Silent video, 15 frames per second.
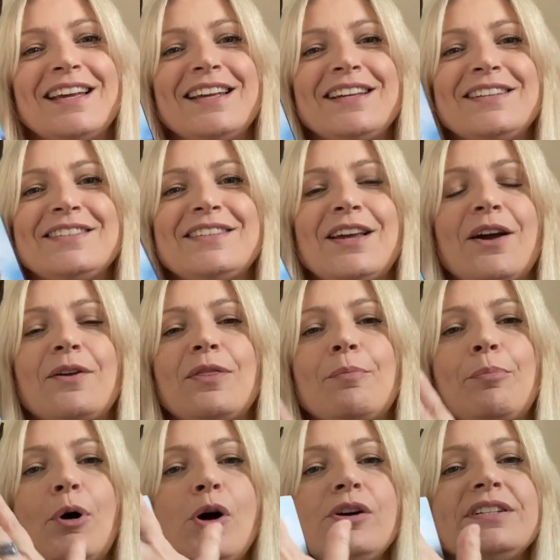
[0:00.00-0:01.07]
So the
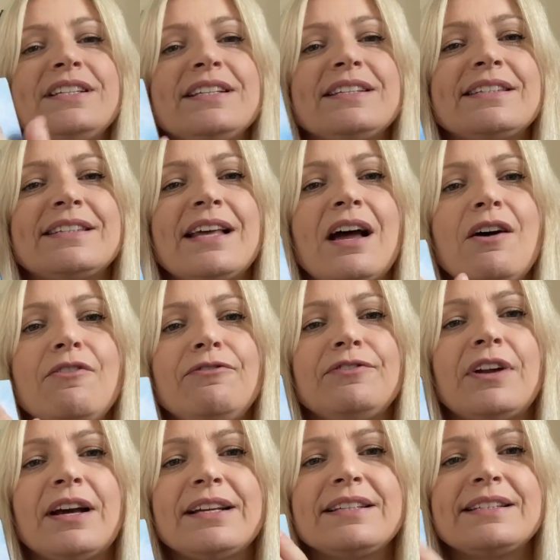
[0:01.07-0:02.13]
box itself,
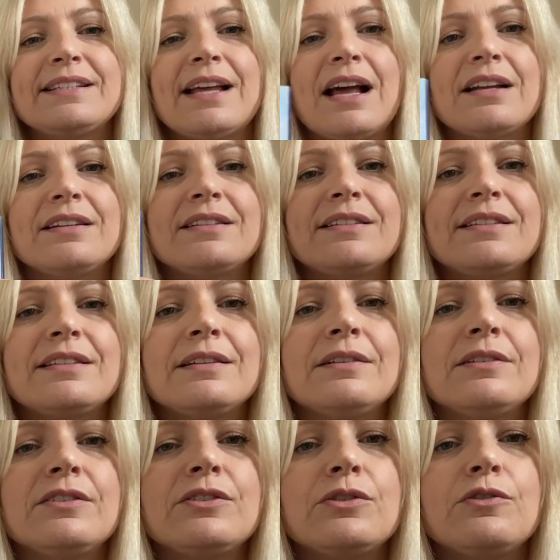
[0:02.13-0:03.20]
nice standard
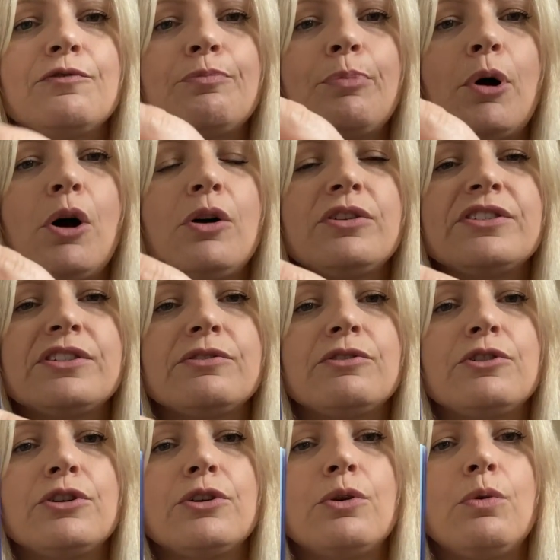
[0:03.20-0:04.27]
sort of box,
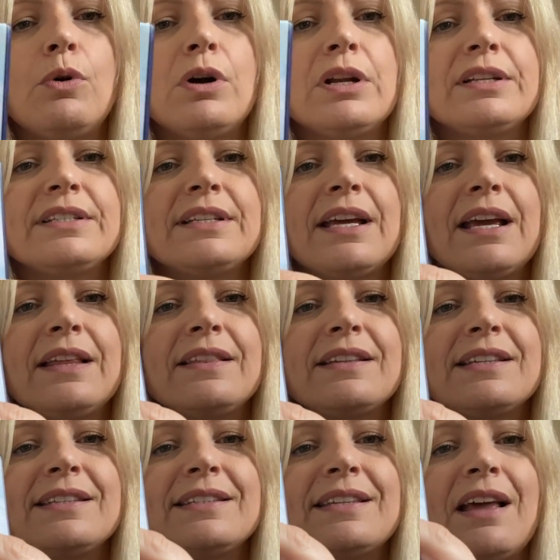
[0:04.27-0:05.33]
good quality. The
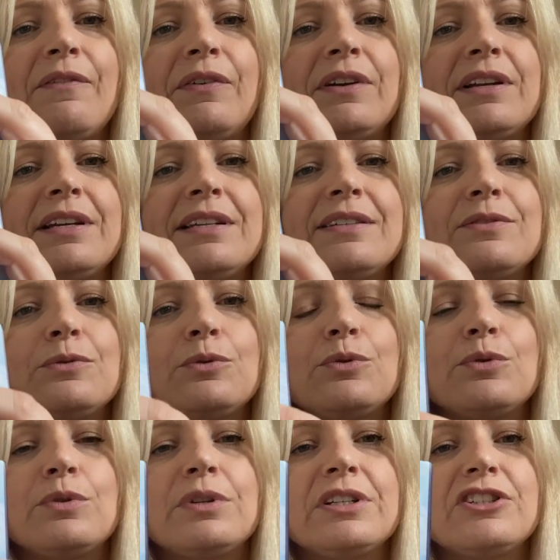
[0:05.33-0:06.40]
7 is
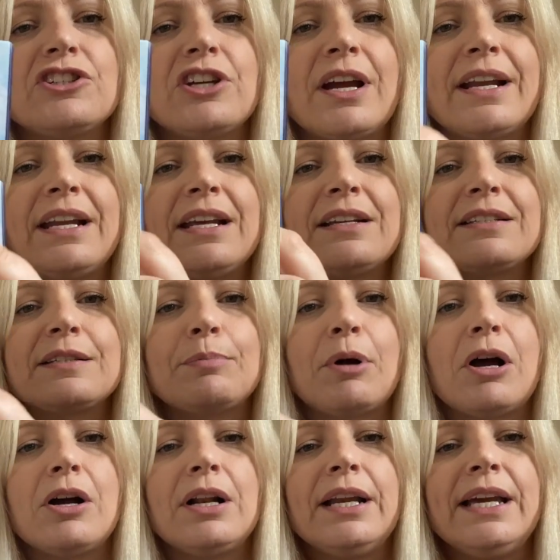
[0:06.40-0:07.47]
all shiny and
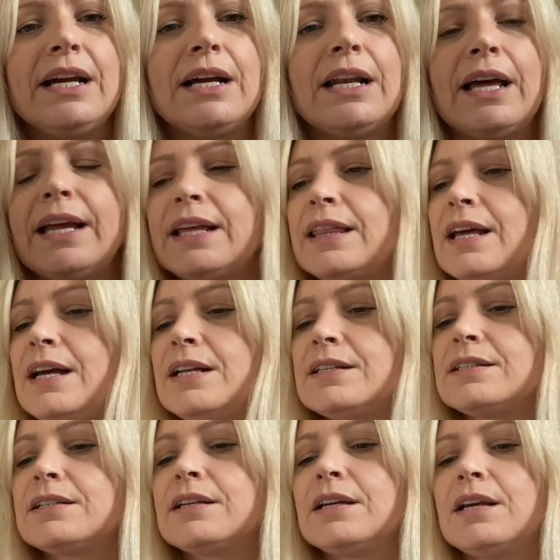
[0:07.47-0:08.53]
sparkly. I like
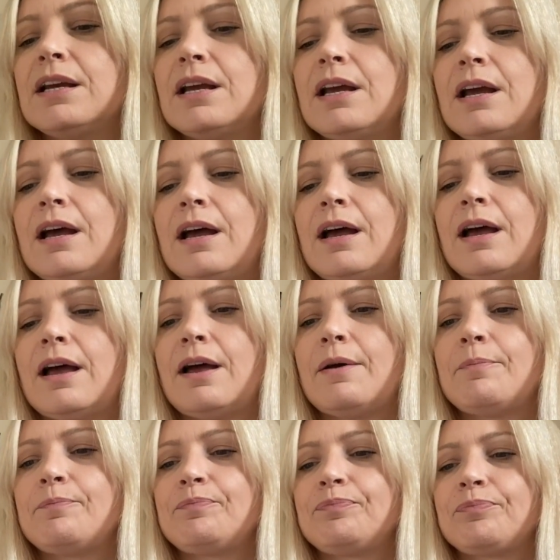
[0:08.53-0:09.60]
that.
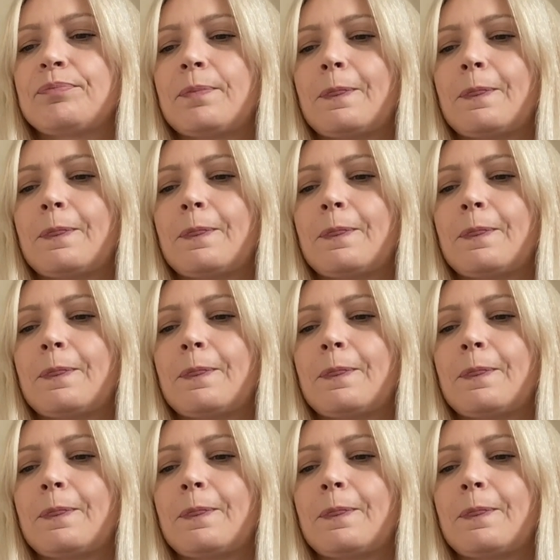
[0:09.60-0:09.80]
The